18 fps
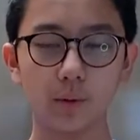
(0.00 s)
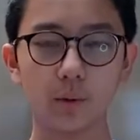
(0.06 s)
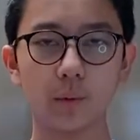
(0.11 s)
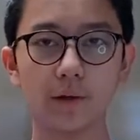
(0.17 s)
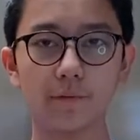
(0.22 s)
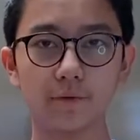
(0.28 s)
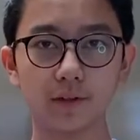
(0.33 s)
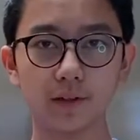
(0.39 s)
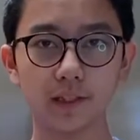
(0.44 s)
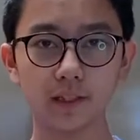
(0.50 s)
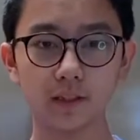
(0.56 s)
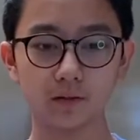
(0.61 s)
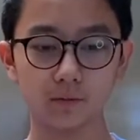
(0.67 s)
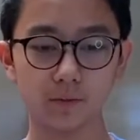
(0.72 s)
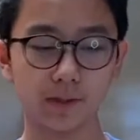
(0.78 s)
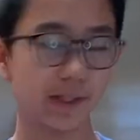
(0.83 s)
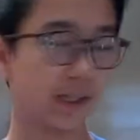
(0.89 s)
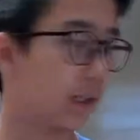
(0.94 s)
wait for this,
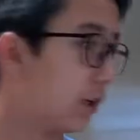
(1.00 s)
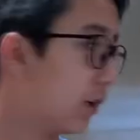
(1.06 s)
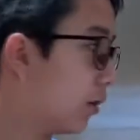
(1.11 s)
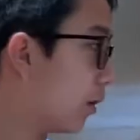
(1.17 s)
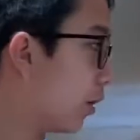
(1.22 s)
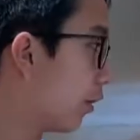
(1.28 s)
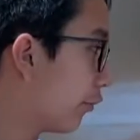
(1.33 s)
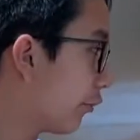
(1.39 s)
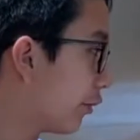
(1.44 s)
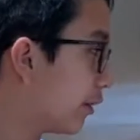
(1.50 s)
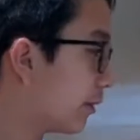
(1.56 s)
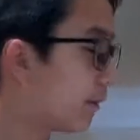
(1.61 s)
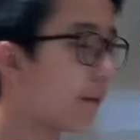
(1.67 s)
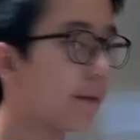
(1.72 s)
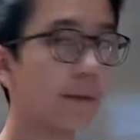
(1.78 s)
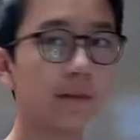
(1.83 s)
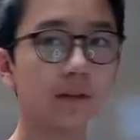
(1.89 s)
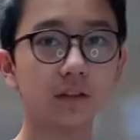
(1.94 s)
we can go over
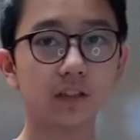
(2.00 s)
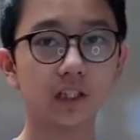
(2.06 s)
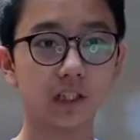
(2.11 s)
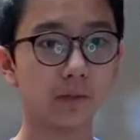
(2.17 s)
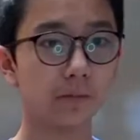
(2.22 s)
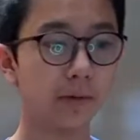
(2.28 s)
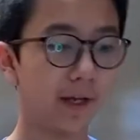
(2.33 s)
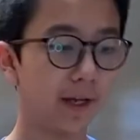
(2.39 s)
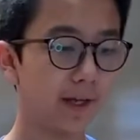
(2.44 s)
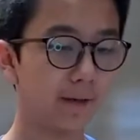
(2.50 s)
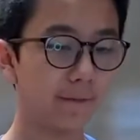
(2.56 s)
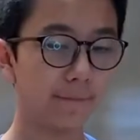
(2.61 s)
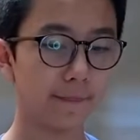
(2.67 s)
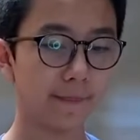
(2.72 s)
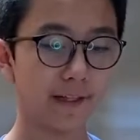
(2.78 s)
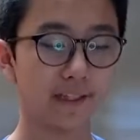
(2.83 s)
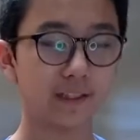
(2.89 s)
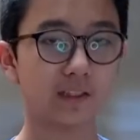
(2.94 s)
to the pan
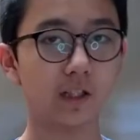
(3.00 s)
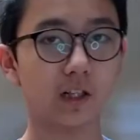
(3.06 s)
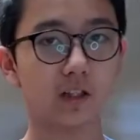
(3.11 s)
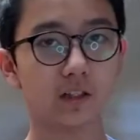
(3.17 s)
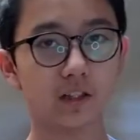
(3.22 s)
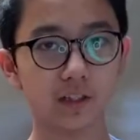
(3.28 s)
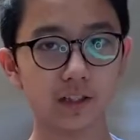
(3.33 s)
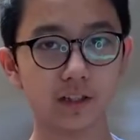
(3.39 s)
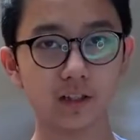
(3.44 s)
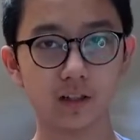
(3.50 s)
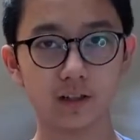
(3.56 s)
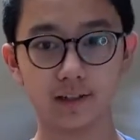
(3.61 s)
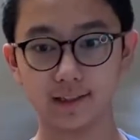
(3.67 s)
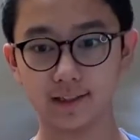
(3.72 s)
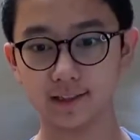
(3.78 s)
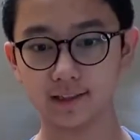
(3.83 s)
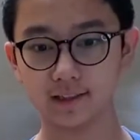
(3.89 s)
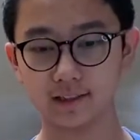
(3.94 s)
and start cooking our
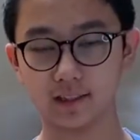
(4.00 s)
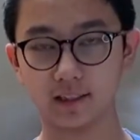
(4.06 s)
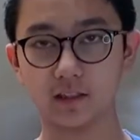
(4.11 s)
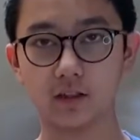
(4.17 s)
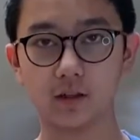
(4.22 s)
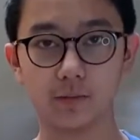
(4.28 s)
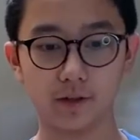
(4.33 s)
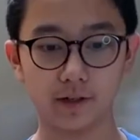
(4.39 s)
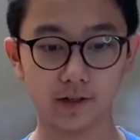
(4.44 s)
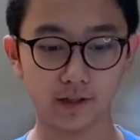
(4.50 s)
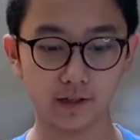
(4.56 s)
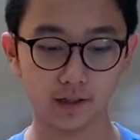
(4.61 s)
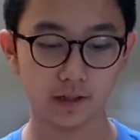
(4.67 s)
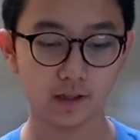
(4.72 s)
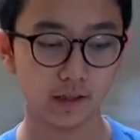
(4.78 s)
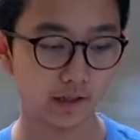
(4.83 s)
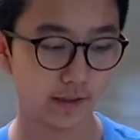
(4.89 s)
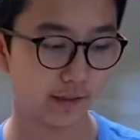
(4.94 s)
eggs and our bread.
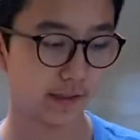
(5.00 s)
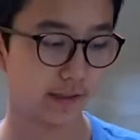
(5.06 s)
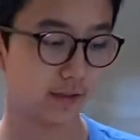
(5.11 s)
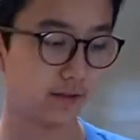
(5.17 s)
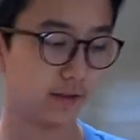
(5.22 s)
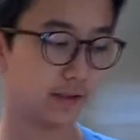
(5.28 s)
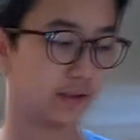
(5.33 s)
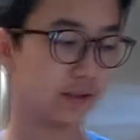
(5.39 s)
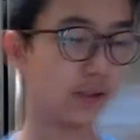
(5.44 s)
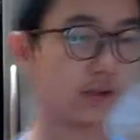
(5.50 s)
Now let's go